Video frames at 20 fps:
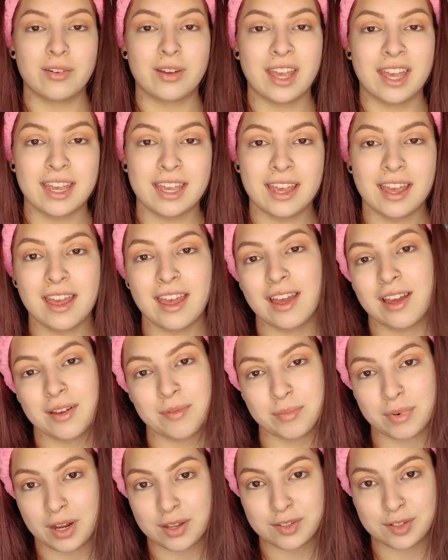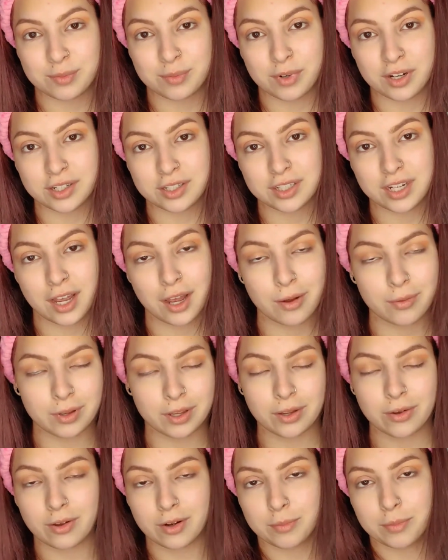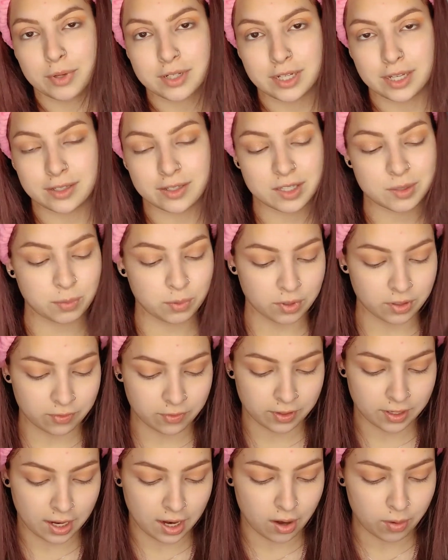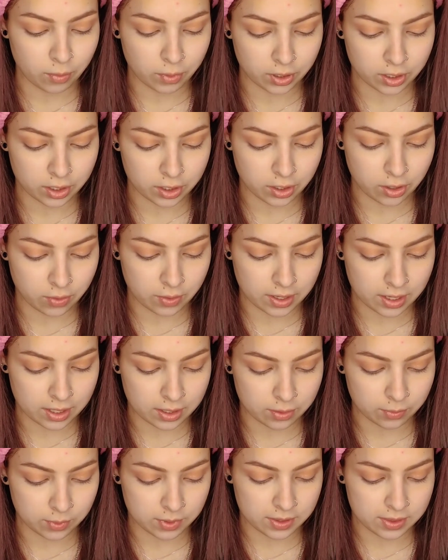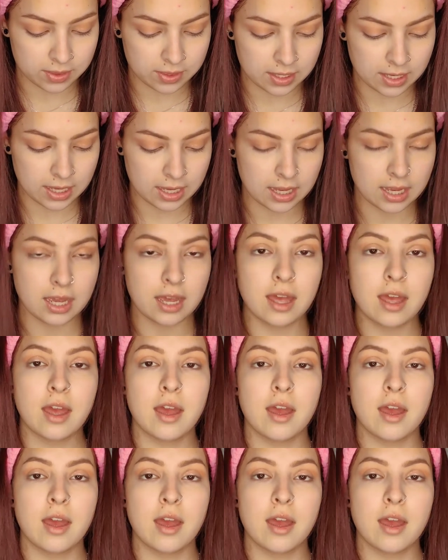Okay, brows are brushed out. We can go ahead and put down the spoolie for now. We're gonna go in with the